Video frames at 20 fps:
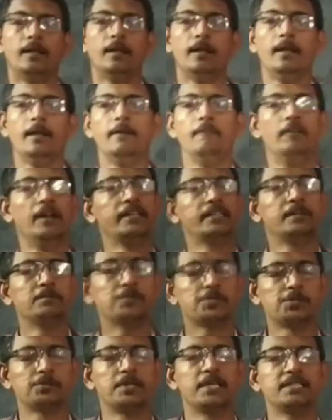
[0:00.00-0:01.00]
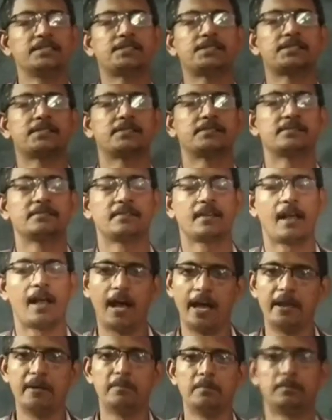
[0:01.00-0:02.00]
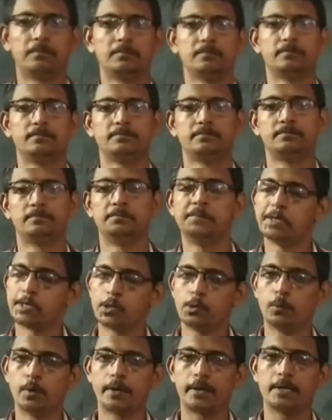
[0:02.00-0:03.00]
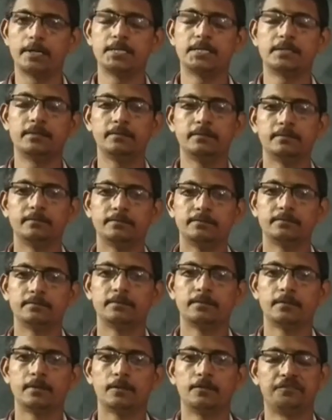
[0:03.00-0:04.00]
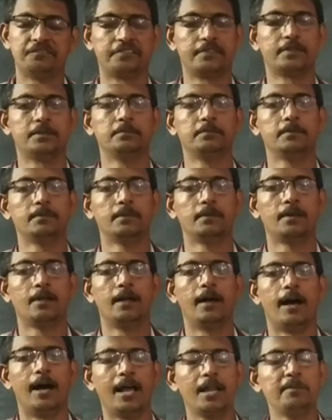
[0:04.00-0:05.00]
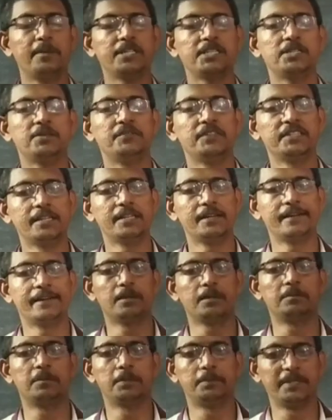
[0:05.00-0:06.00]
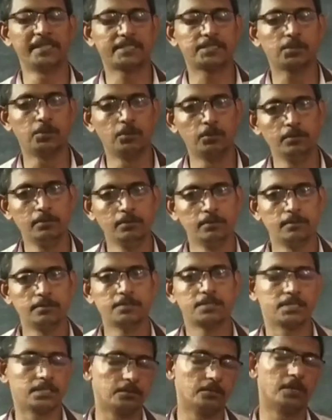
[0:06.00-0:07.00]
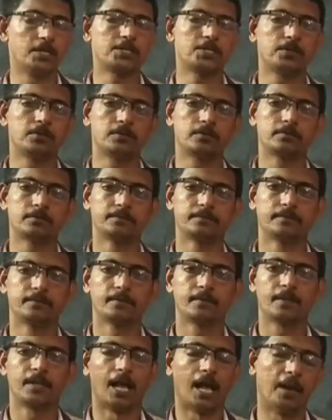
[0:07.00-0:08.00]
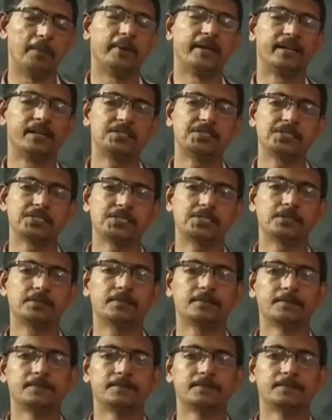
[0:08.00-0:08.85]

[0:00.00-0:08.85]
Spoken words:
Welcome students, I am Manavarajan from Almighty Vidyalaya Public School, Siruvachur. I am an English teacher.